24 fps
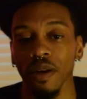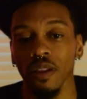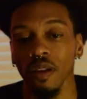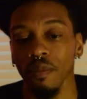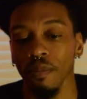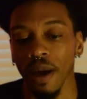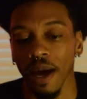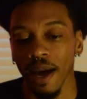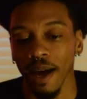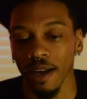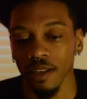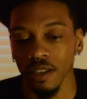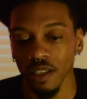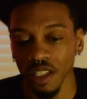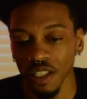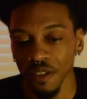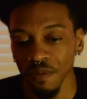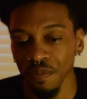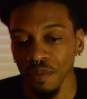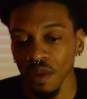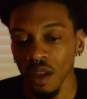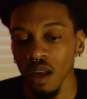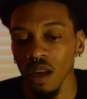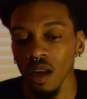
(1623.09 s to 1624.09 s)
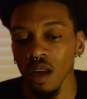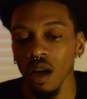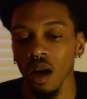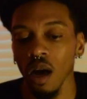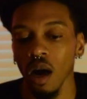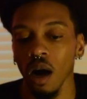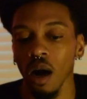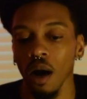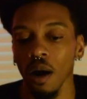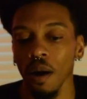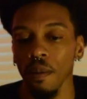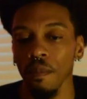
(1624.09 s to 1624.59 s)
in the past.
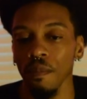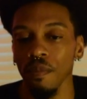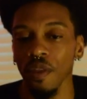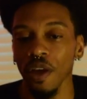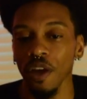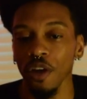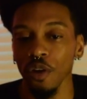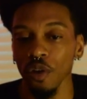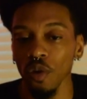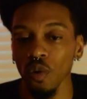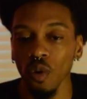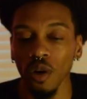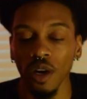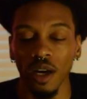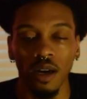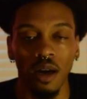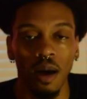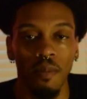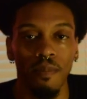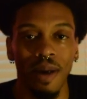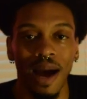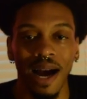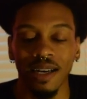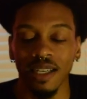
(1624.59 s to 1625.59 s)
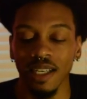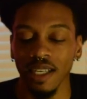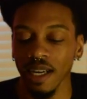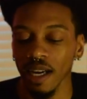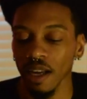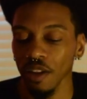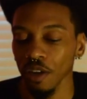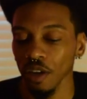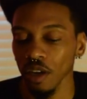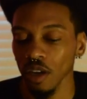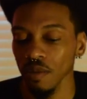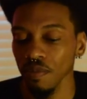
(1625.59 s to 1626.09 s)
They do want to come back
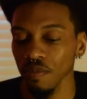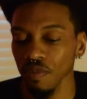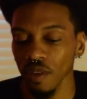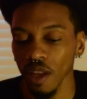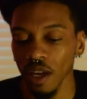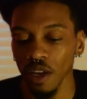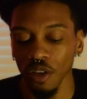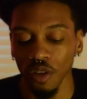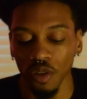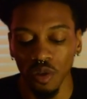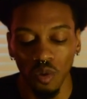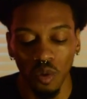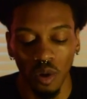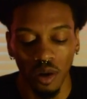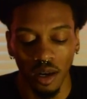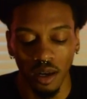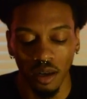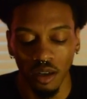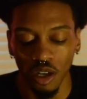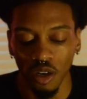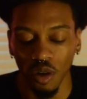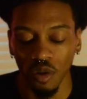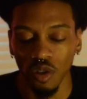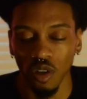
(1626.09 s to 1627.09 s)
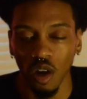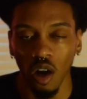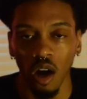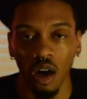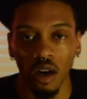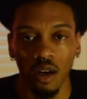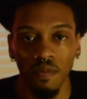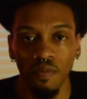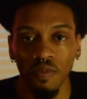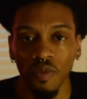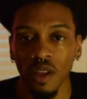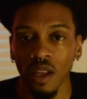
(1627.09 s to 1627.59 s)
together. They do want to,
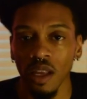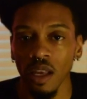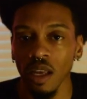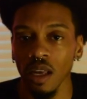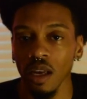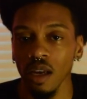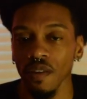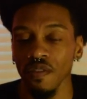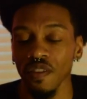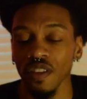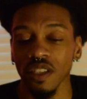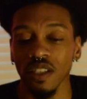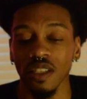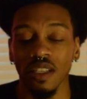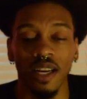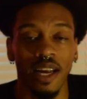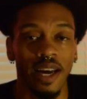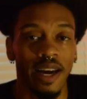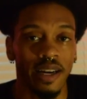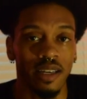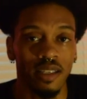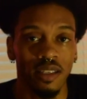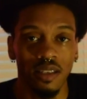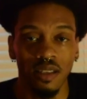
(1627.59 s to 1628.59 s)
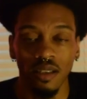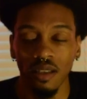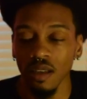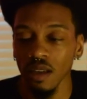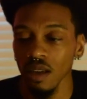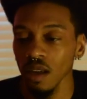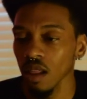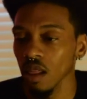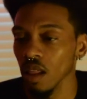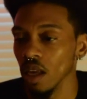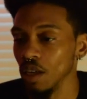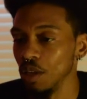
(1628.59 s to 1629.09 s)
talk. If this is an ex,
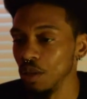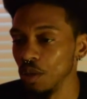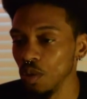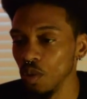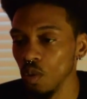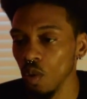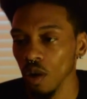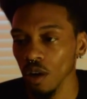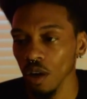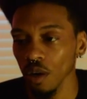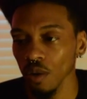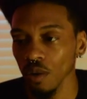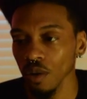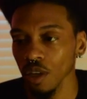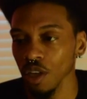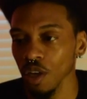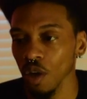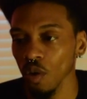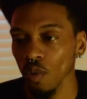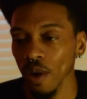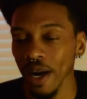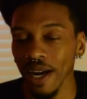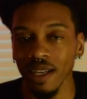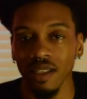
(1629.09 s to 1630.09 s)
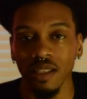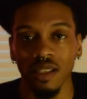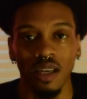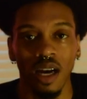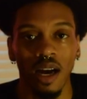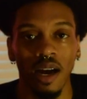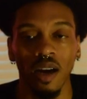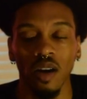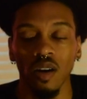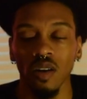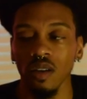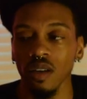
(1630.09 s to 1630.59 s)
they do want to,
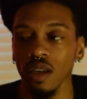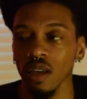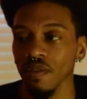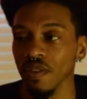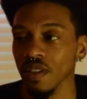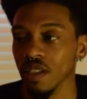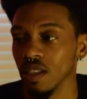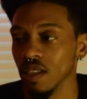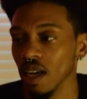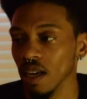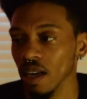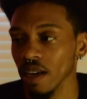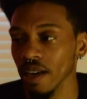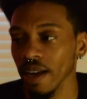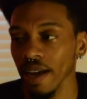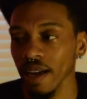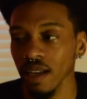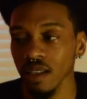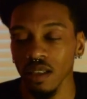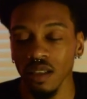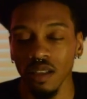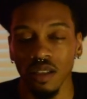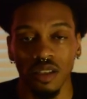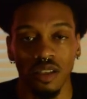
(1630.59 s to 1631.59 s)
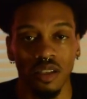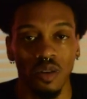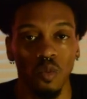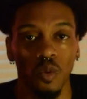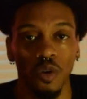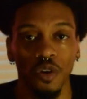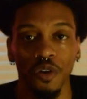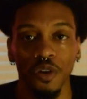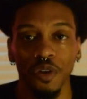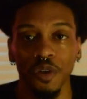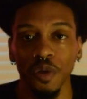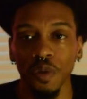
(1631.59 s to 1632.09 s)
reconcile. If it's not an ex and
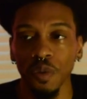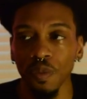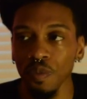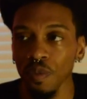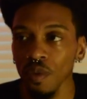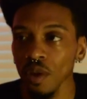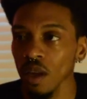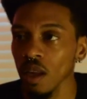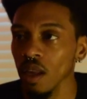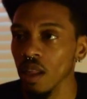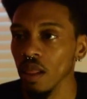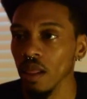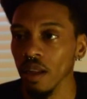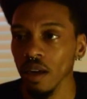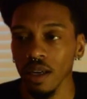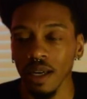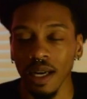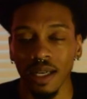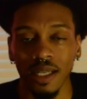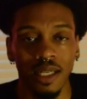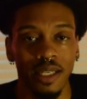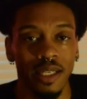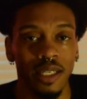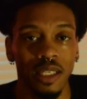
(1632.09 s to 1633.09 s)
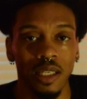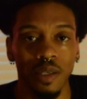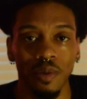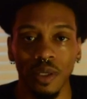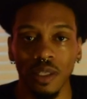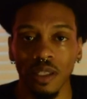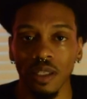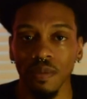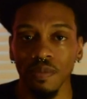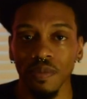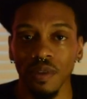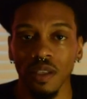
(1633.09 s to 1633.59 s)
someone new, they're kind of dealing with
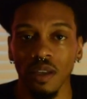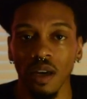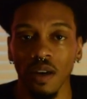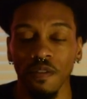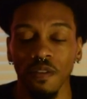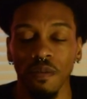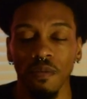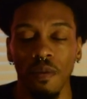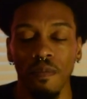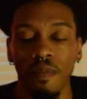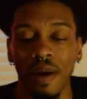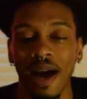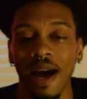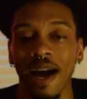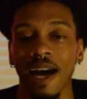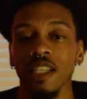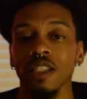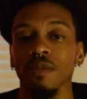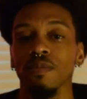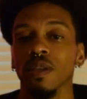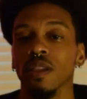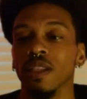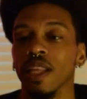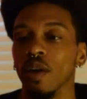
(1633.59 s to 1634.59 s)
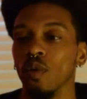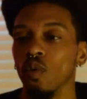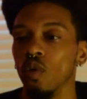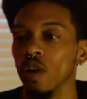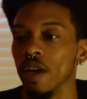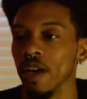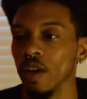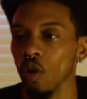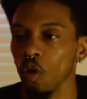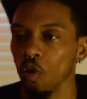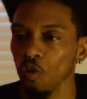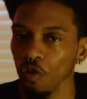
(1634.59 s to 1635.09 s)
some stuff from the past, but they will
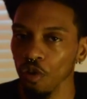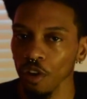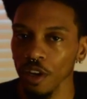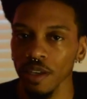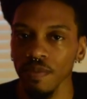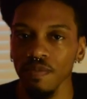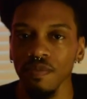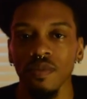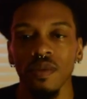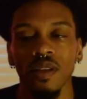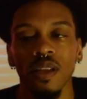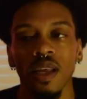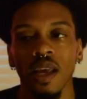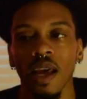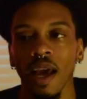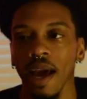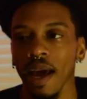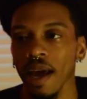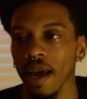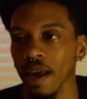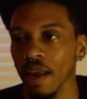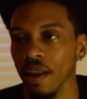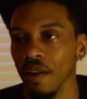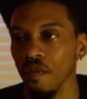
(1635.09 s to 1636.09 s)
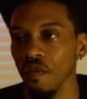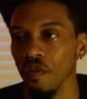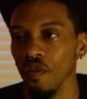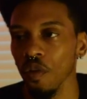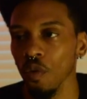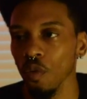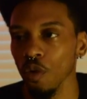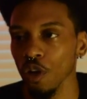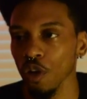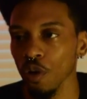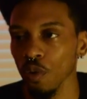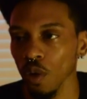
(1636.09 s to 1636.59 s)
get over it, and
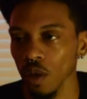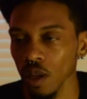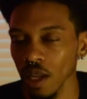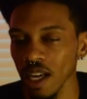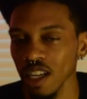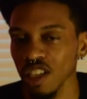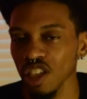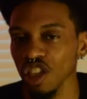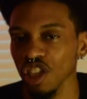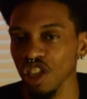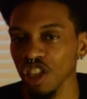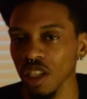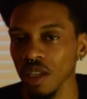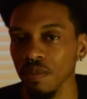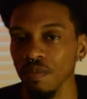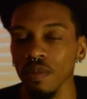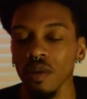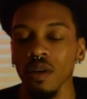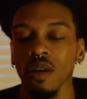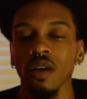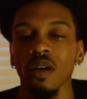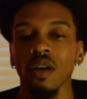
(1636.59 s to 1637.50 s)
your relationship